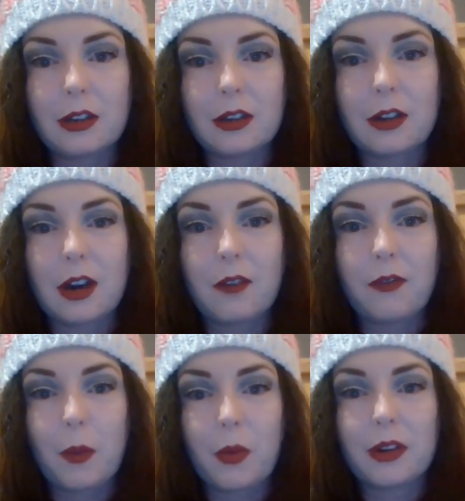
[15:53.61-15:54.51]
cook-off.
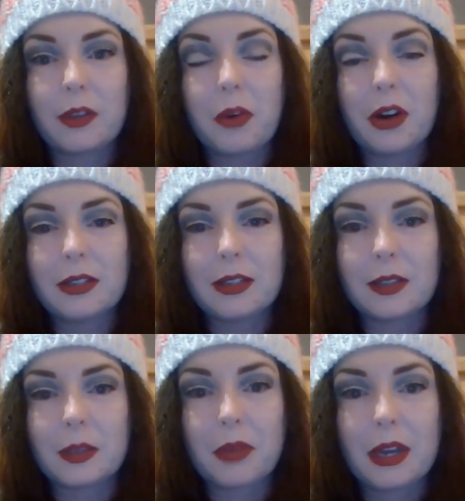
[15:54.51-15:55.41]
I'm one of the
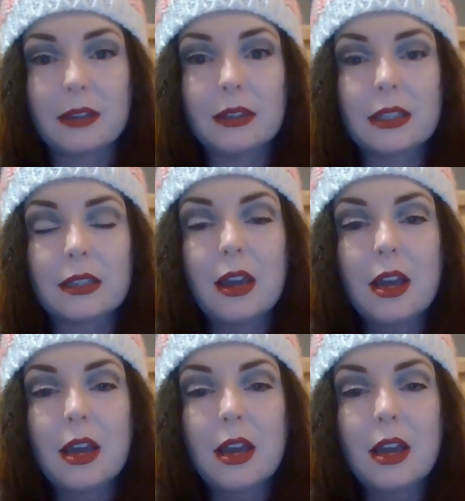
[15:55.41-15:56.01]
participants.